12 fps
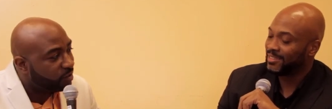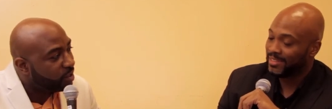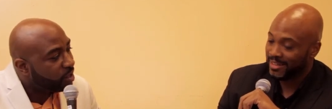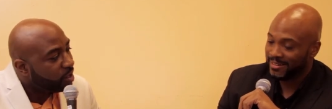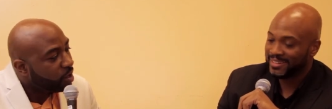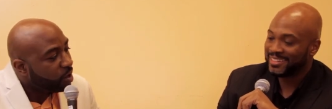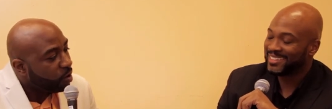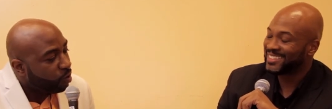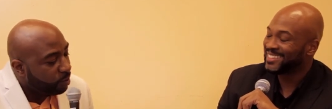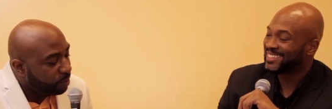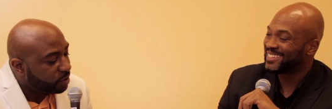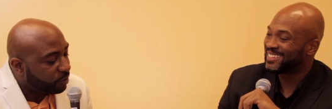Speaker 1: there it is. Well,
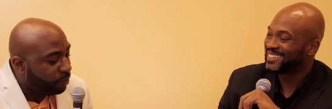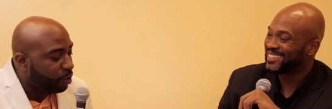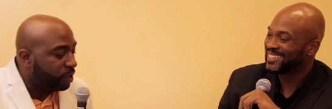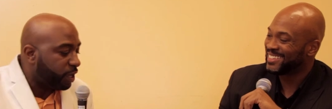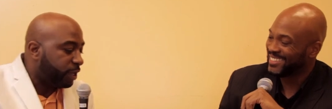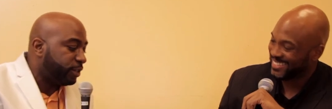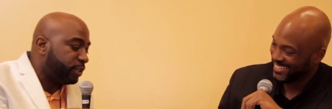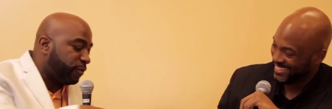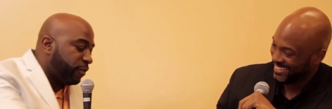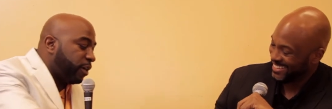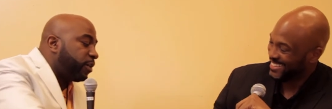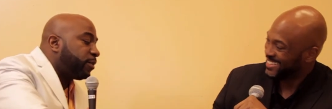Mr. Ford, hey, it's a
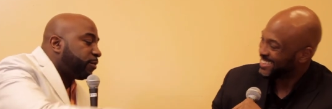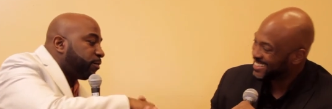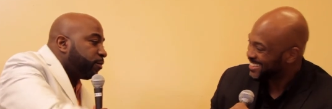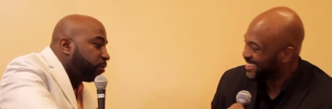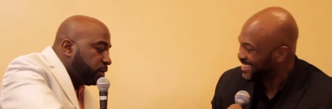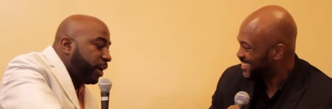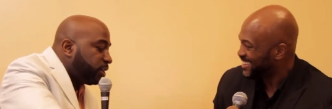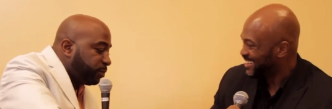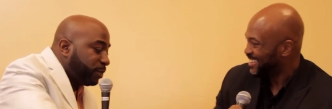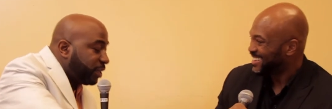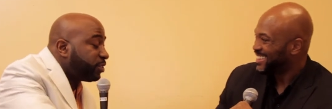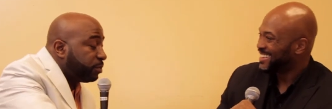very nice
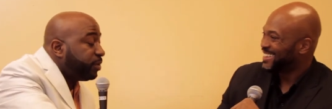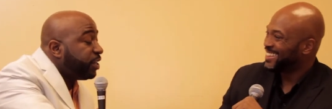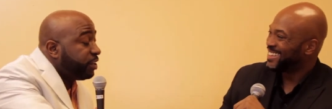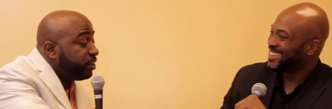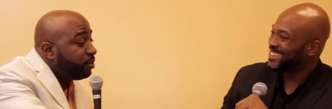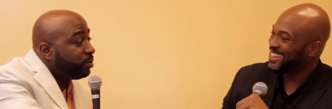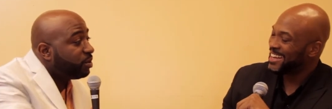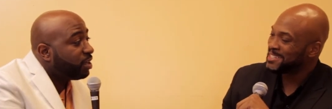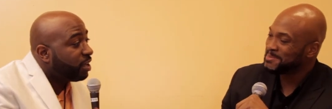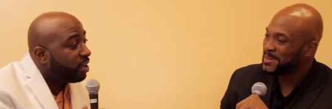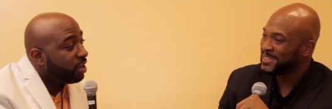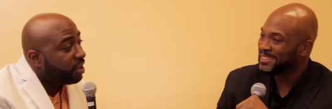pleasure meeting you. Nice
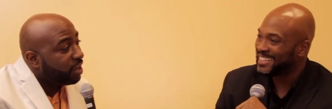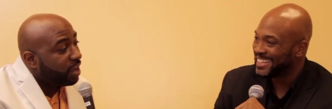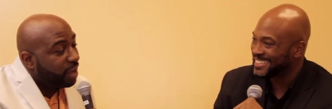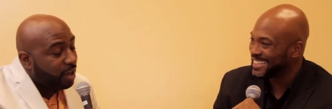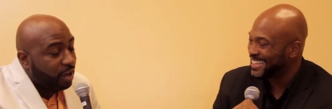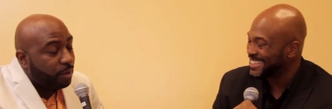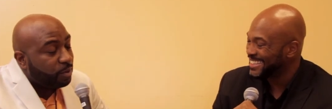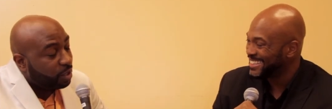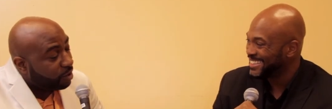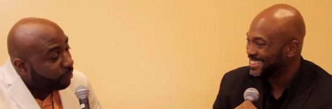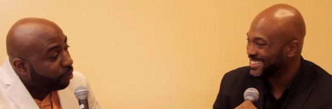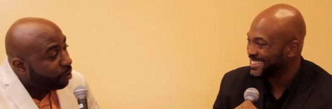meeting you, Dontee. Uh, I'm
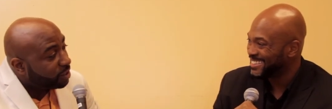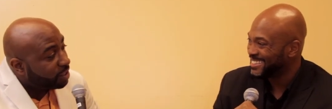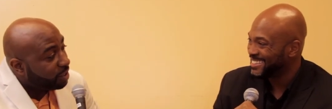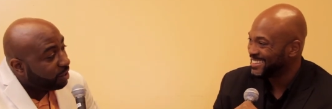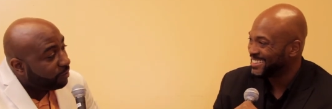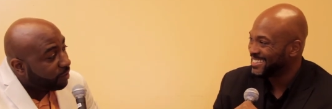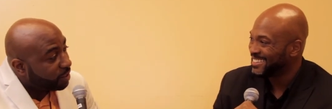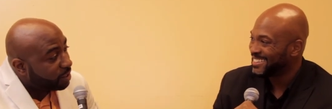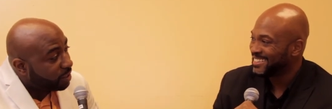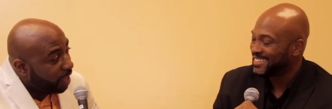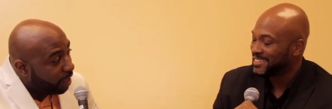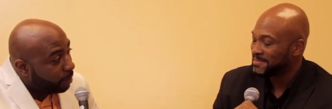looking forward to the event
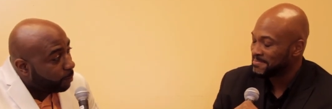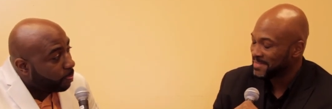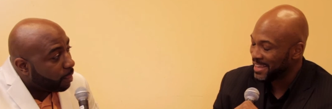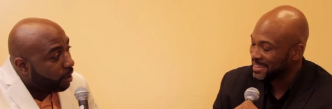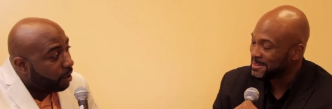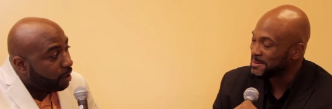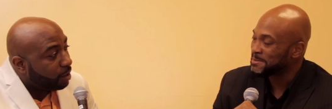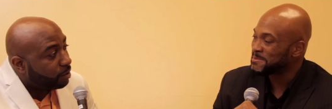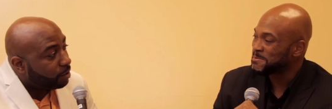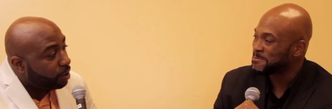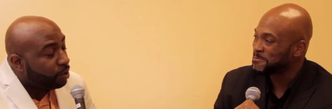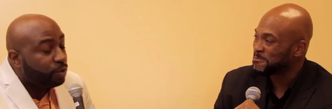tonight. Thank uh, you. Uh,
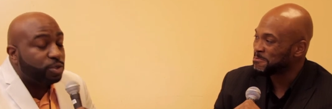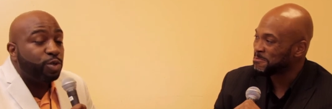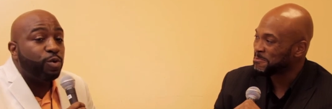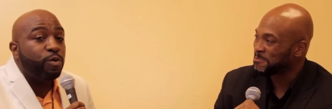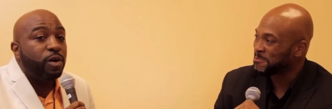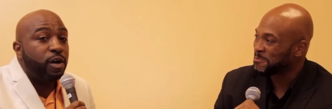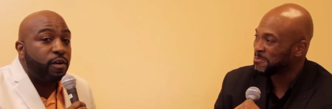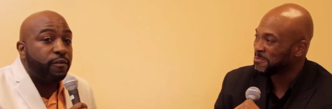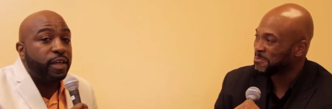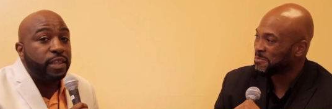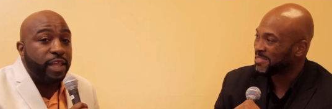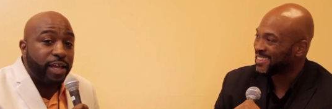the who's who of
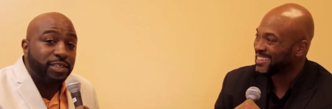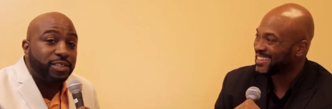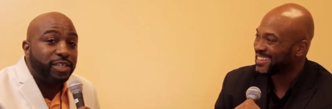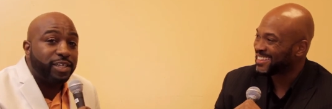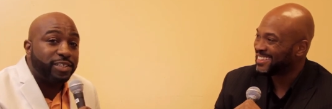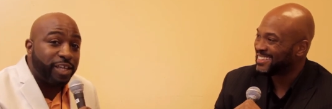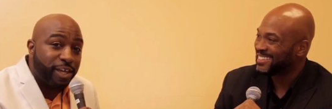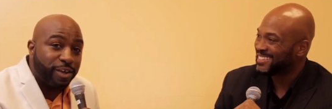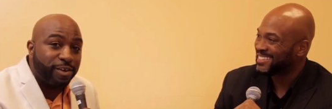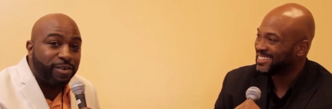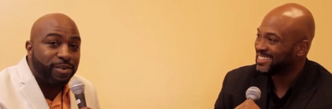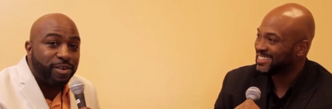Atlanta is
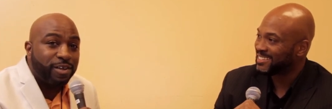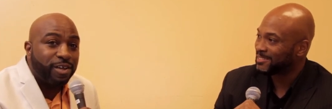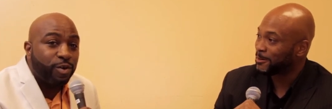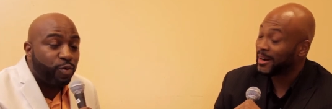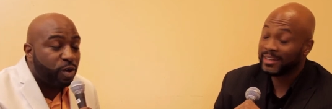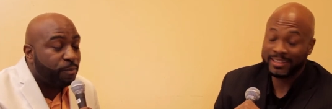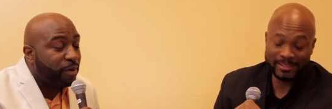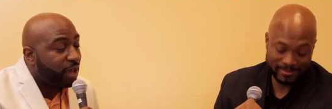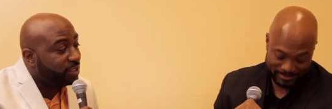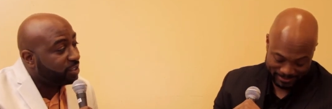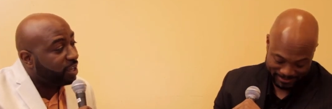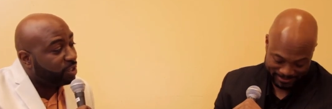here. Right We're here.
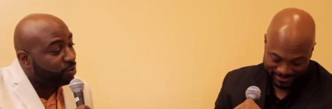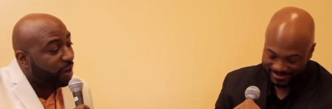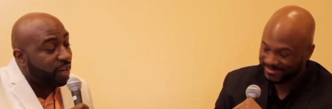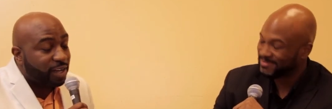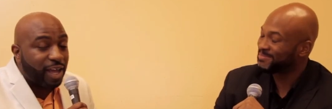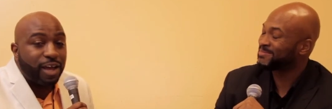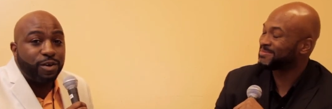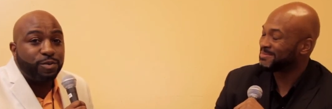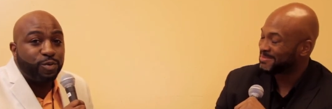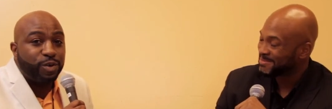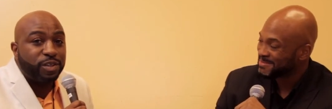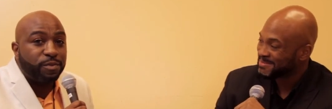backstage right now
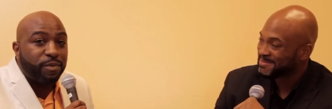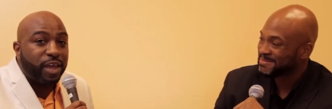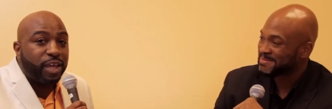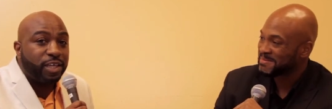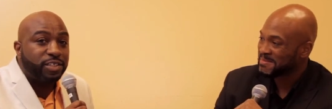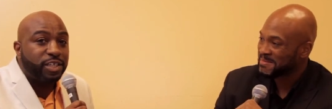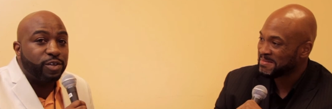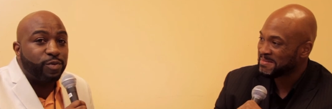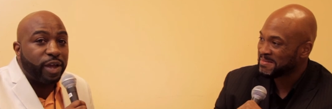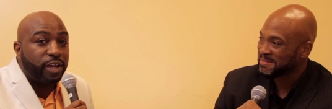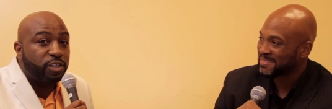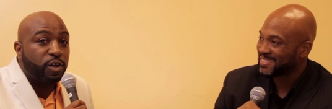with the man. He's getting
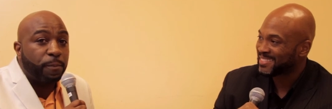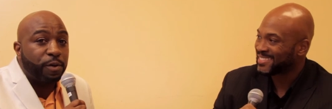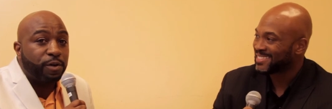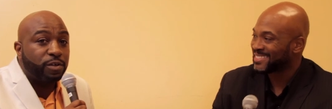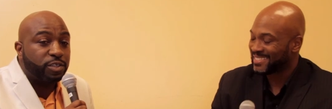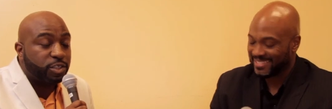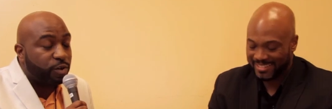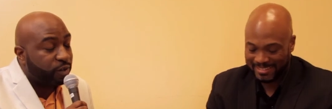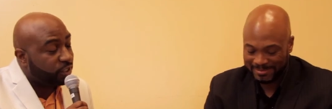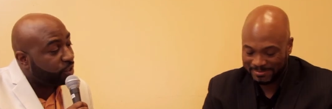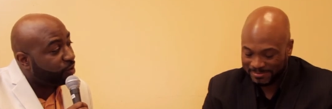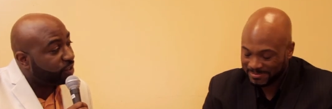ready. He's gonna put on the show and
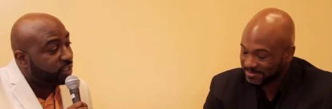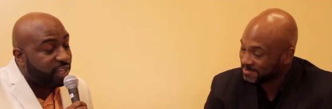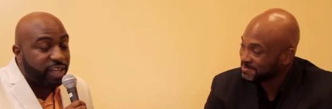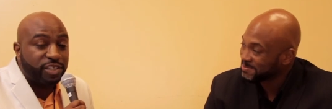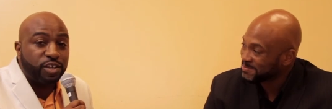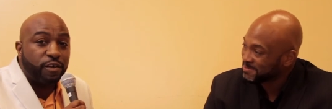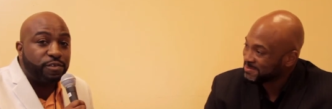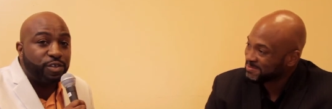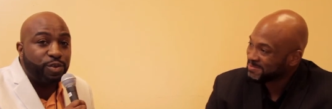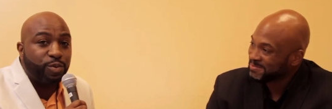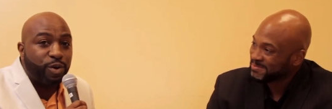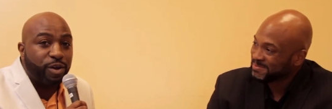show his kids off to
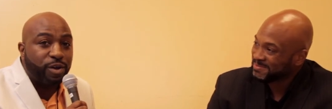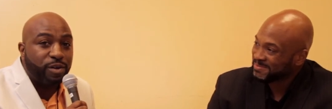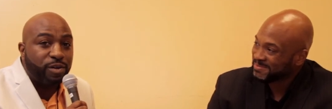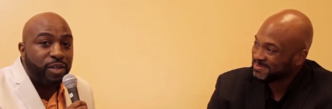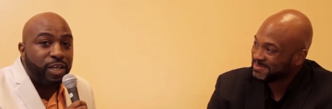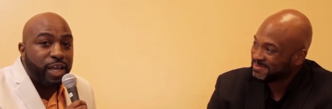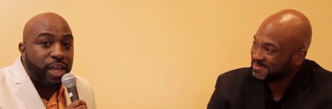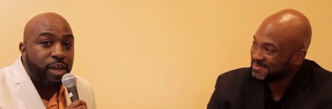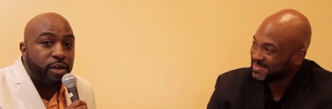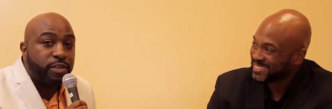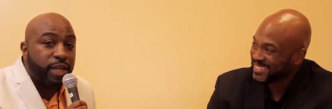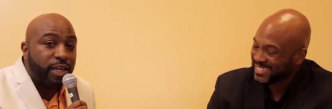the world.
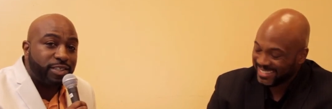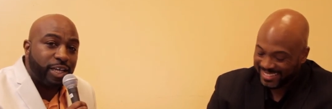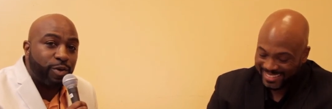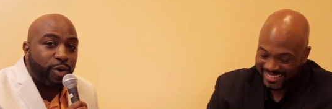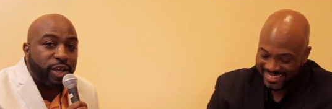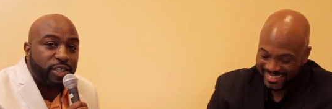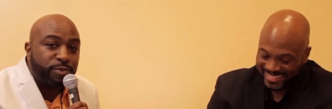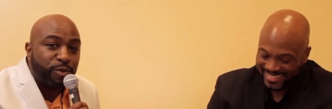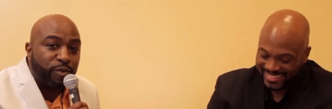Here, Dontee Ray is